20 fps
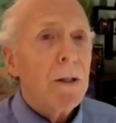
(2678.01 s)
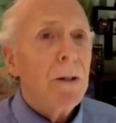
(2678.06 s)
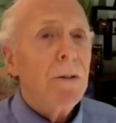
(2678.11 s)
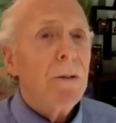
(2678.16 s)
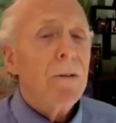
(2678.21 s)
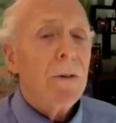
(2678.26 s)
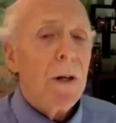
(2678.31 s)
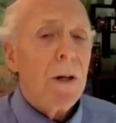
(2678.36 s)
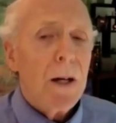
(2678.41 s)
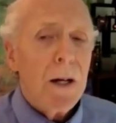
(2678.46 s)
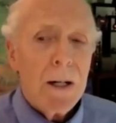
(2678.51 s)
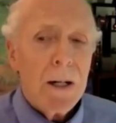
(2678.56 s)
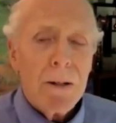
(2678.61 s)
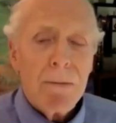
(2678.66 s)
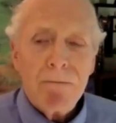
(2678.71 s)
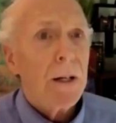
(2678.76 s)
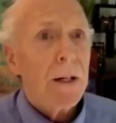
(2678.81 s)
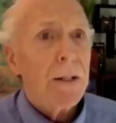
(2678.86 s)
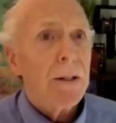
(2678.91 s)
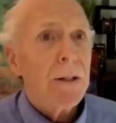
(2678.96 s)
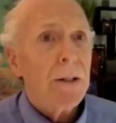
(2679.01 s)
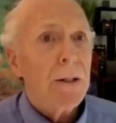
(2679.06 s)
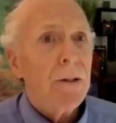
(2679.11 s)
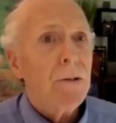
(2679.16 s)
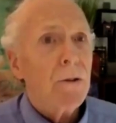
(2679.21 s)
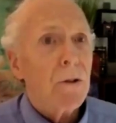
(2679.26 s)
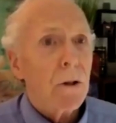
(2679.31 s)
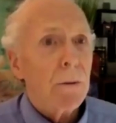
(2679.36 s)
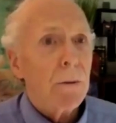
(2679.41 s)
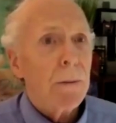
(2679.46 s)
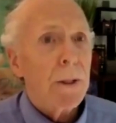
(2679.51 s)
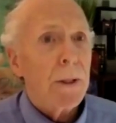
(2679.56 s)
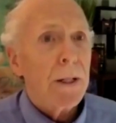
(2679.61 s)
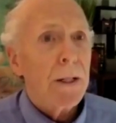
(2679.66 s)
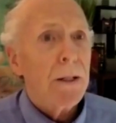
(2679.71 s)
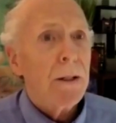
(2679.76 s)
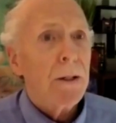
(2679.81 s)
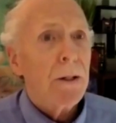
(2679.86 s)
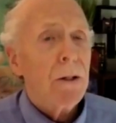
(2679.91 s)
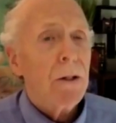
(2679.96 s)
because I have a client in
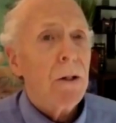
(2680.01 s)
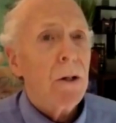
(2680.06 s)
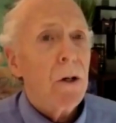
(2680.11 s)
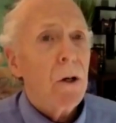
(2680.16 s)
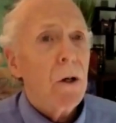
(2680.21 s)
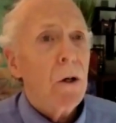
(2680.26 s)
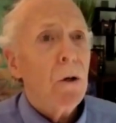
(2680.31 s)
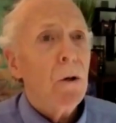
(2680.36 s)
Germany